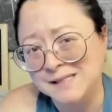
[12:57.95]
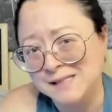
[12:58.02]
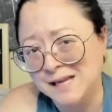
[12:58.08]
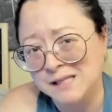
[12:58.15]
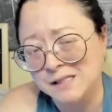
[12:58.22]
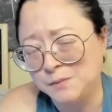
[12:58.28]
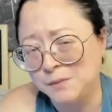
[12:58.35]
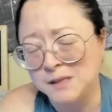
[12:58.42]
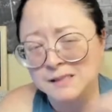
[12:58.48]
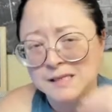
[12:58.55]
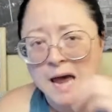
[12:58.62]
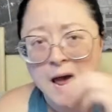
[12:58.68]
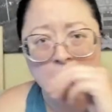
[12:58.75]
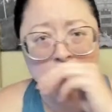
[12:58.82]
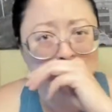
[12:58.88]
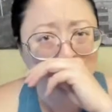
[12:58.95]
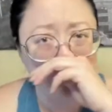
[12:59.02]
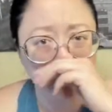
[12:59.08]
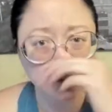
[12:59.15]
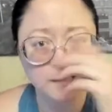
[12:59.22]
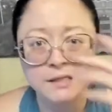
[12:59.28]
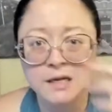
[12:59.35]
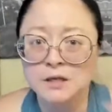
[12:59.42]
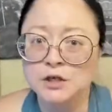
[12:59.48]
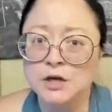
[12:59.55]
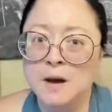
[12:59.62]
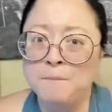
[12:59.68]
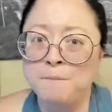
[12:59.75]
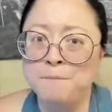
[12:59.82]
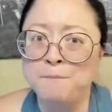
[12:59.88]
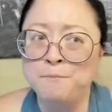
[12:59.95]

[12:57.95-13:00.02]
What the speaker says: sense because apple is such a